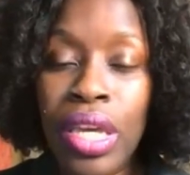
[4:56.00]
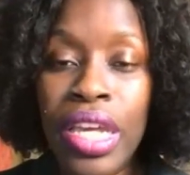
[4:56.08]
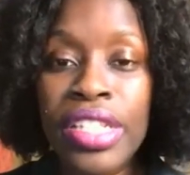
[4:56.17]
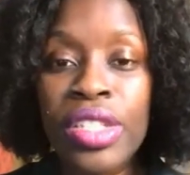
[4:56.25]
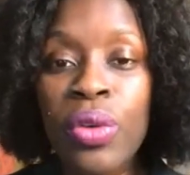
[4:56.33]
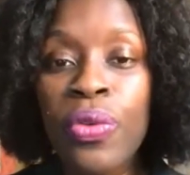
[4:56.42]

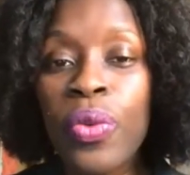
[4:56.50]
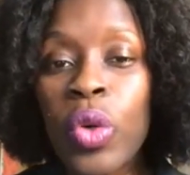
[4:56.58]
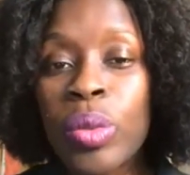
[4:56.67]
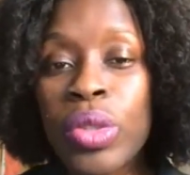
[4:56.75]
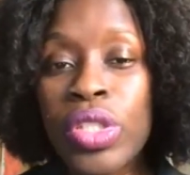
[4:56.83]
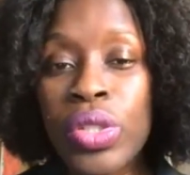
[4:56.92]
It's the
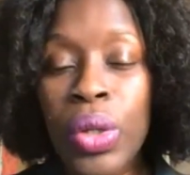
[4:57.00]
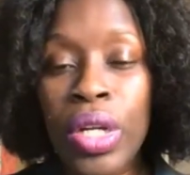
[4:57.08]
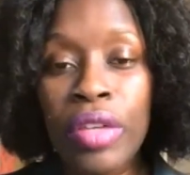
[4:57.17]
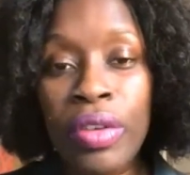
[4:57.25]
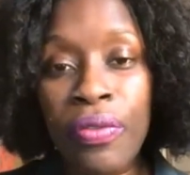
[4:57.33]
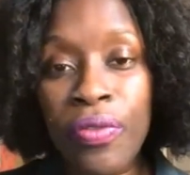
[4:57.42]
formal start
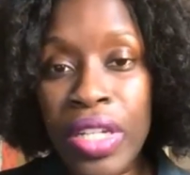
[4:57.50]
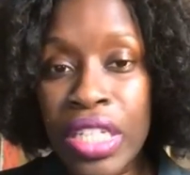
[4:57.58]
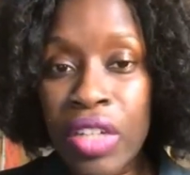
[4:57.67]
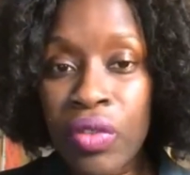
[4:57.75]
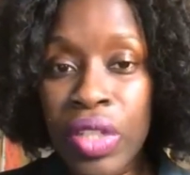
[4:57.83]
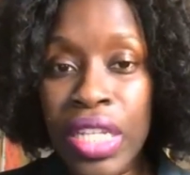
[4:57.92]
of a
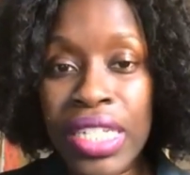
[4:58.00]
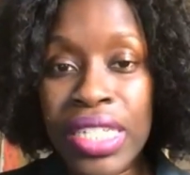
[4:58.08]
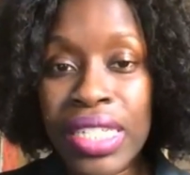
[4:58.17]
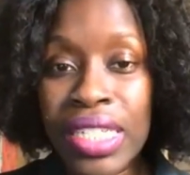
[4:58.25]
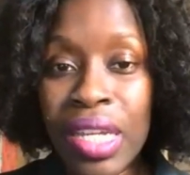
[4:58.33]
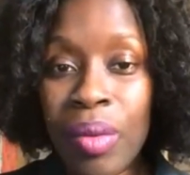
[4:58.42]
funding
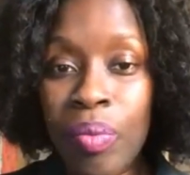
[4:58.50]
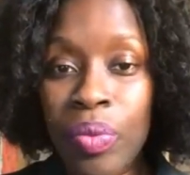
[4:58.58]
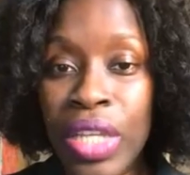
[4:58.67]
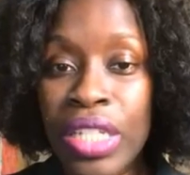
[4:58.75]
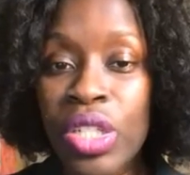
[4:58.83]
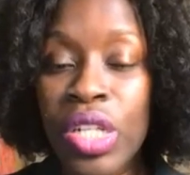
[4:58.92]
relationship
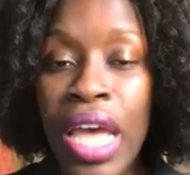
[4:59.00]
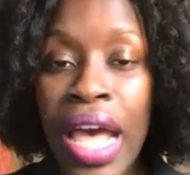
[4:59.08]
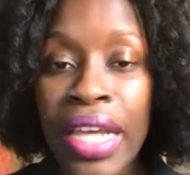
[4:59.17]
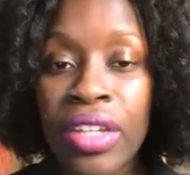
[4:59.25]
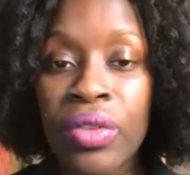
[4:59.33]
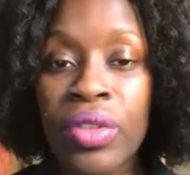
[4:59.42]
that should
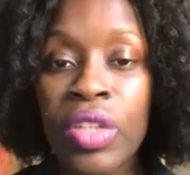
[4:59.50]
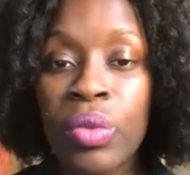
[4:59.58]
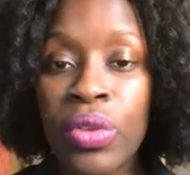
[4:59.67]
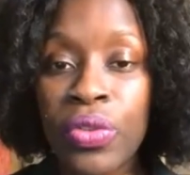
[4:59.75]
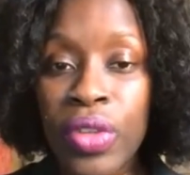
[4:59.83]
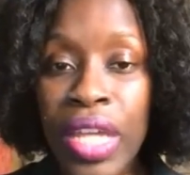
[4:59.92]
accurately
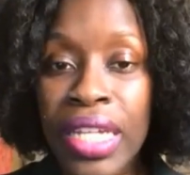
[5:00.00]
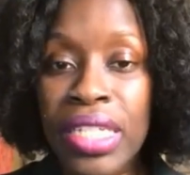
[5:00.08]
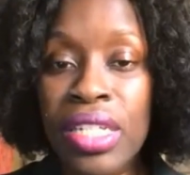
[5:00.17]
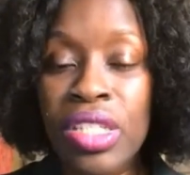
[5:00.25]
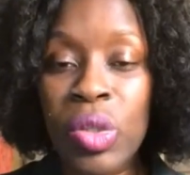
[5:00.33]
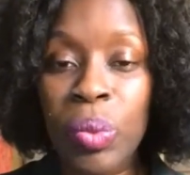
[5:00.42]

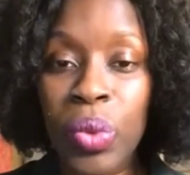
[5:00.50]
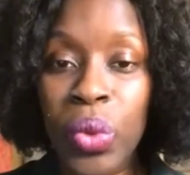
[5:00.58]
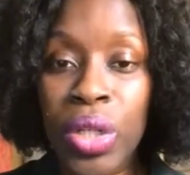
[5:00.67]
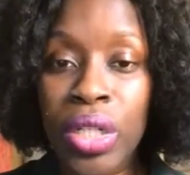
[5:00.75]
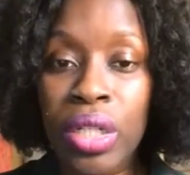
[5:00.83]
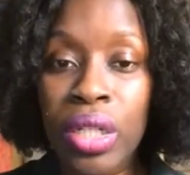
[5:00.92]
reflect and
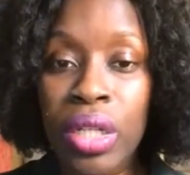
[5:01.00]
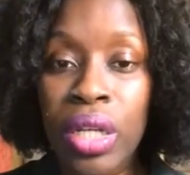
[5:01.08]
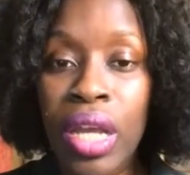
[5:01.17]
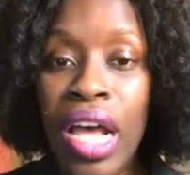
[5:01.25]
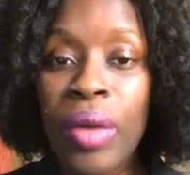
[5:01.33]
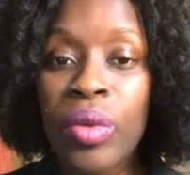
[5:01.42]
support
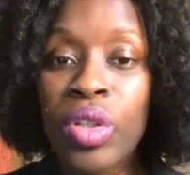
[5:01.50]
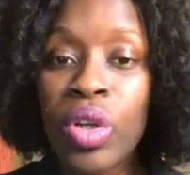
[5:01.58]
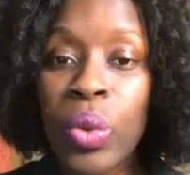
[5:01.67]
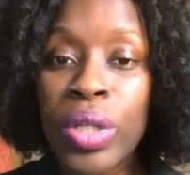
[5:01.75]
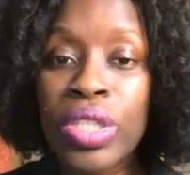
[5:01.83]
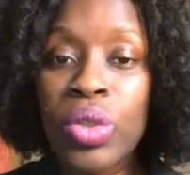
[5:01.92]
how you're
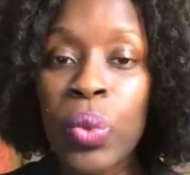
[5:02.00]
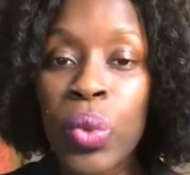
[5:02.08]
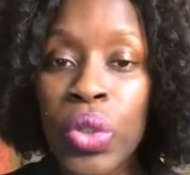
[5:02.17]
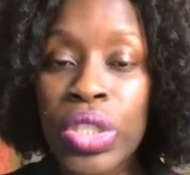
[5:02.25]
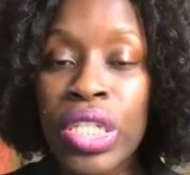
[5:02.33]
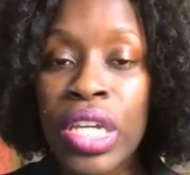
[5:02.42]
going to
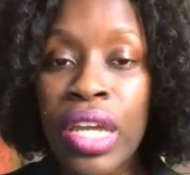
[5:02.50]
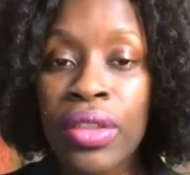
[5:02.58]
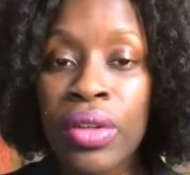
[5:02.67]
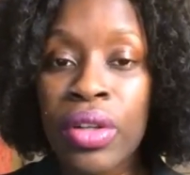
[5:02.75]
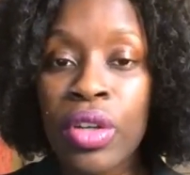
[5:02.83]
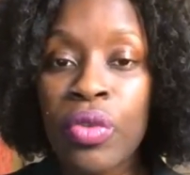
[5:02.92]
work
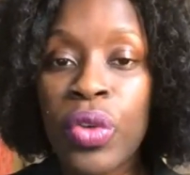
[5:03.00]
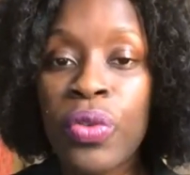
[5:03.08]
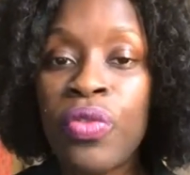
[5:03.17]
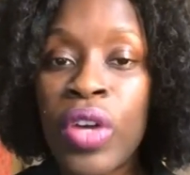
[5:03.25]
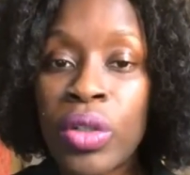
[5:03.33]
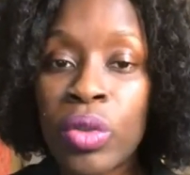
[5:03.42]
together for
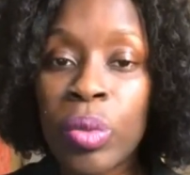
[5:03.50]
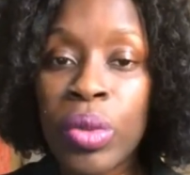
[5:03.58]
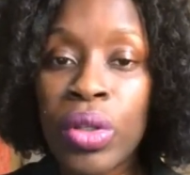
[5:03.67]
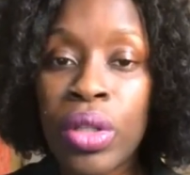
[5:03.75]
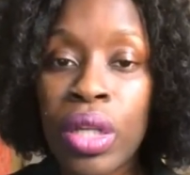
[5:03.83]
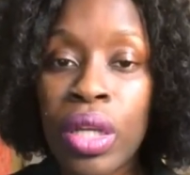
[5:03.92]

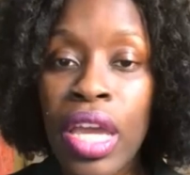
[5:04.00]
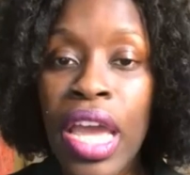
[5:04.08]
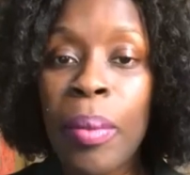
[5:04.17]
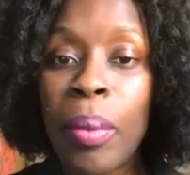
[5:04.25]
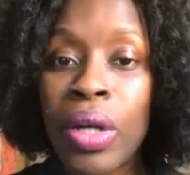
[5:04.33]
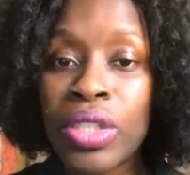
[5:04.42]
vulnerable
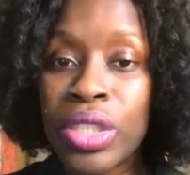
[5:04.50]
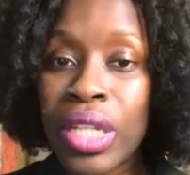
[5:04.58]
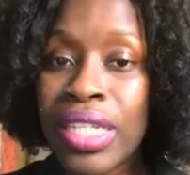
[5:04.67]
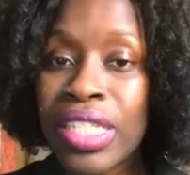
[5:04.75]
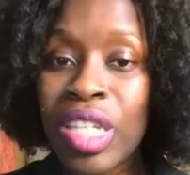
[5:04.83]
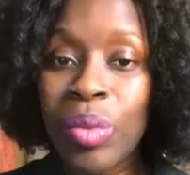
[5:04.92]
and
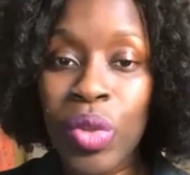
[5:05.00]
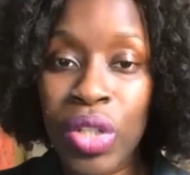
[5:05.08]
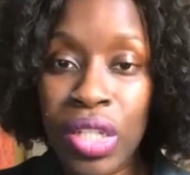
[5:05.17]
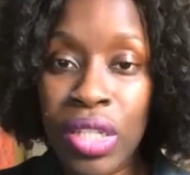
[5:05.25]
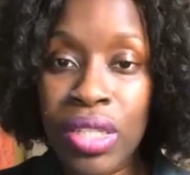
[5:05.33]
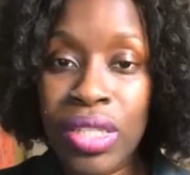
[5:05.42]
marginalized
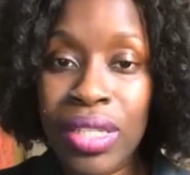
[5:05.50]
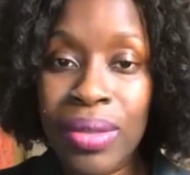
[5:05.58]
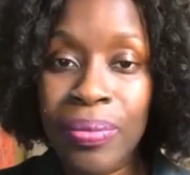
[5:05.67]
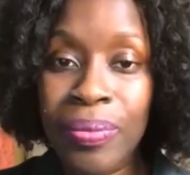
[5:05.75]
communities.